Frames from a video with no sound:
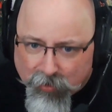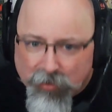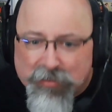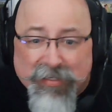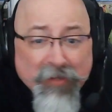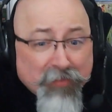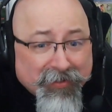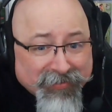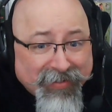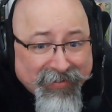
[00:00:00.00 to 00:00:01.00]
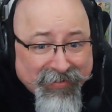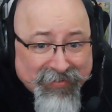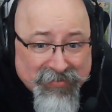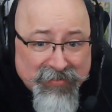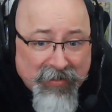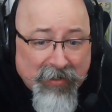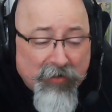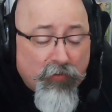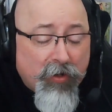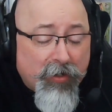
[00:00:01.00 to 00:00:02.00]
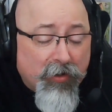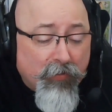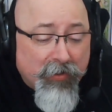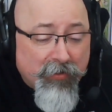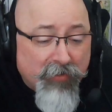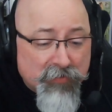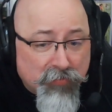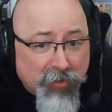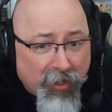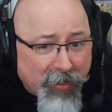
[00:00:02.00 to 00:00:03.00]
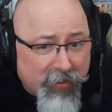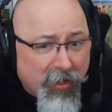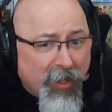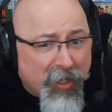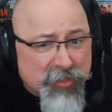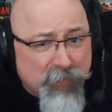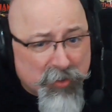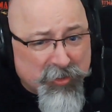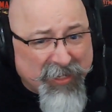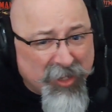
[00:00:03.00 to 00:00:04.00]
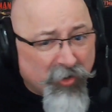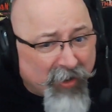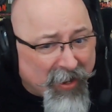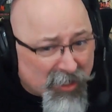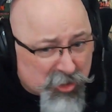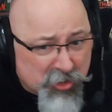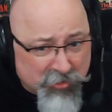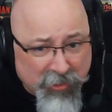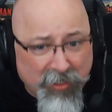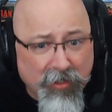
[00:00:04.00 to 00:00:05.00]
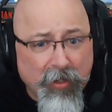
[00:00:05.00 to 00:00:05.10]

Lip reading: typically it is, and I don't want to go into this blind, especially internationally.